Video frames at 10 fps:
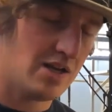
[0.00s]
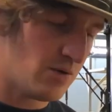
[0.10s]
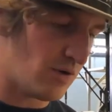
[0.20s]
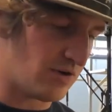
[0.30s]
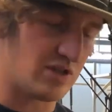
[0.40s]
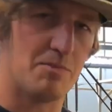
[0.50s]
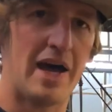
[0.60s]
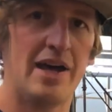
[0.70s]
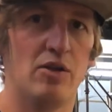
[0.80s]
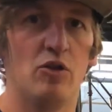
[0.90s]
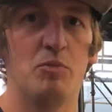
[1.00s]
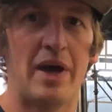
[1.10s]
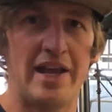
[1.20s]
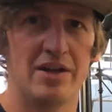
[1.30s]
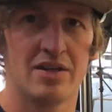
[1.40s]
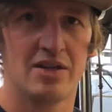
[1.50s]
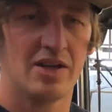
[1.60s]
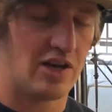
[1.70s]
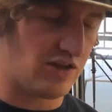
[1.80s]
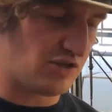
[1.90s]
whereas the metal will bend
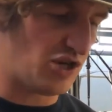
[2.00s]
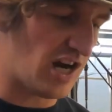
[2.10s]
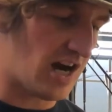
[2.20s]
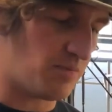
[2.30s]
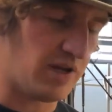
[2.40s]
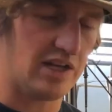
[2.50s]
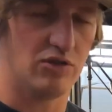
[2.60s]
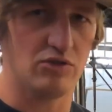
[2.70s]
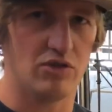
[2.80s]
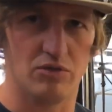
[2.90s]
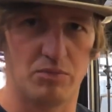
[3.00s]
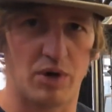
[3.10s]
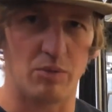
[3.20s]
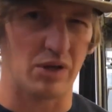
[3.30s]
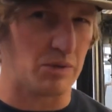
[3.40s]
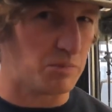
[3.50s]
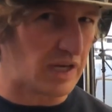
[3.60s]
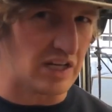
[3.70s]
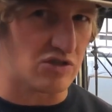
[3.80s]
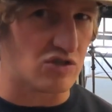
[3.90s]
and the GRP will probably
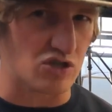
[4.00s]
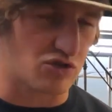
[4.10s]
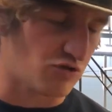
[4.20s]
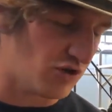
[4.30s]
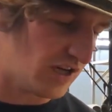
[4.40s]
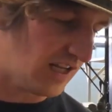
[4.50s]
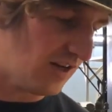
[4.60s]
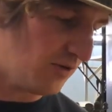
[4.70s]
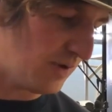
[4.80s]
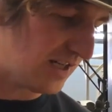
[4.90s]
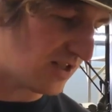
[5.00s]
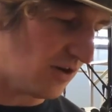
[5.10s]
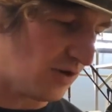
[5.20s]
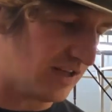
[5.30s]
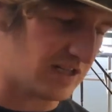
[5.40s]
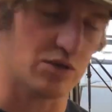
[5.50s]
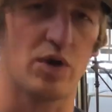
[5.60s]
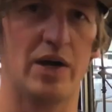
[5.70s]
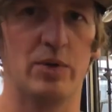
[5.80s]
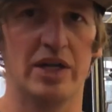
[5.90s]
be destroyed a little bit. So this is
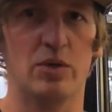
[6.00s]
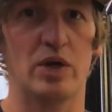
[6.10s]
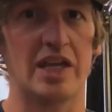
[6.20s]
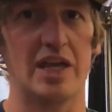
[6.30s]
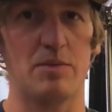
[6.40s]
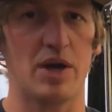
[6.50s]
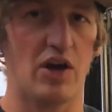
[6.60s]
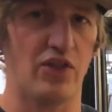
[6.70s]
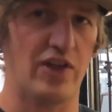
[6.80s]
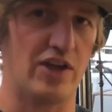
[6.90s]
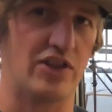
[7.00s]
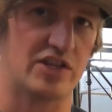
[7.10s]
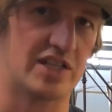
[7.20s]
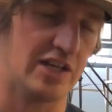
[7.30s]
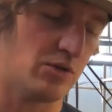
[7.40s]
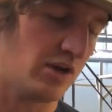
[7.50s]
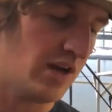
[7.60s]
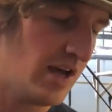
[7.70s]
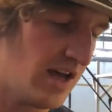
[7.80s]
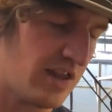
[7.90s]
why we keep it on the steel one.
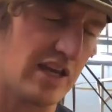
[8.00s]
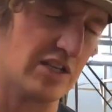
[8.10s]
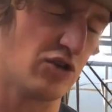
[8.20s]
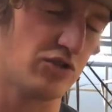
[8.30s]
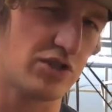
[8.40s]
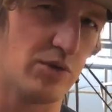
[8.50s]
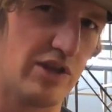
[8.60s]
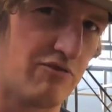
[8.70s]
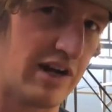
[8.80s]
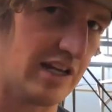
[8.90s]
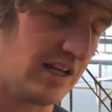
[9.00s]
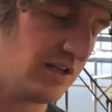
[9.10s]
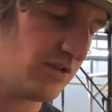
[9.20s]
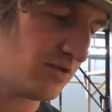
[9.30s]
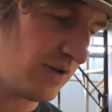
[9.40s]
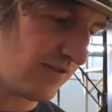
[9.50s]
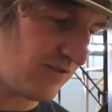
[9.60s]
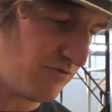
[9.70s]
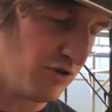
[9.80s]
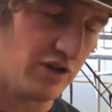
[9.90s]
I think it's also in the regulations we have to
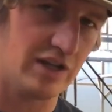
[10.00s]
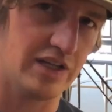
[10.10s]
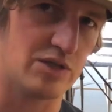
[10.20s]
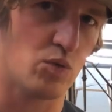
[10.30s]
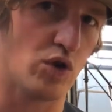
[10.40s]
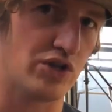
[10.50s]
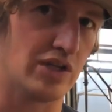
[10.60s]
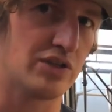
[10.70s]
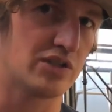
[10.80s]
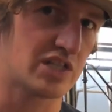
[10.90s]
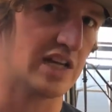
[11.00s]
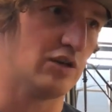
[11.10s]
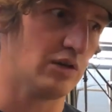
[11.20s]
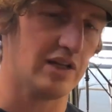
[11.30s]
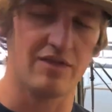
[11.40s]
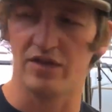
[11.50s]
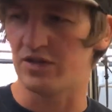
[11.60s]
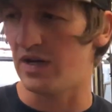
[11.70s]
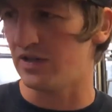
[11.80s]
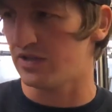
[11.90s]
run at least 1 steel leaf as
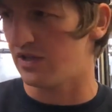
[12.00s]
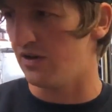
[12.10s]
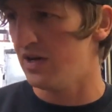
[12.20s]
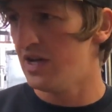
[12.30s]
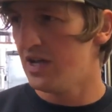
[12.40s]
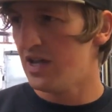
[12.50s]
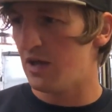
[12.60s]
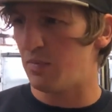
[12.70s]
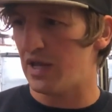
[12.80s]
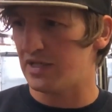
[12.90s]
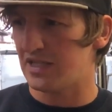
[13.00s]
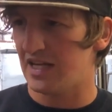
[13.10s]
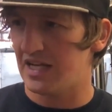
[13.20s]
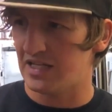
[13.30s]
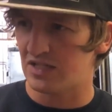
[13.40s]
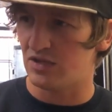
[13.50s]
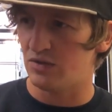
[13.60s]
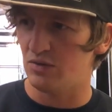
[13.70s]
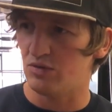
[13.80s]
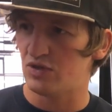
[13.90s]
well. So the plan today is
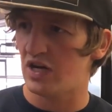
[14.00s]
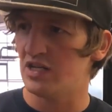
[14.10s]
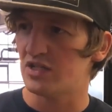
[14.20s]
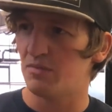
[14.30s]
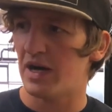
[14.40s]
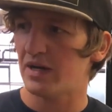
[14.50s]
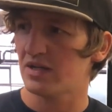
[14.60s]
to change the back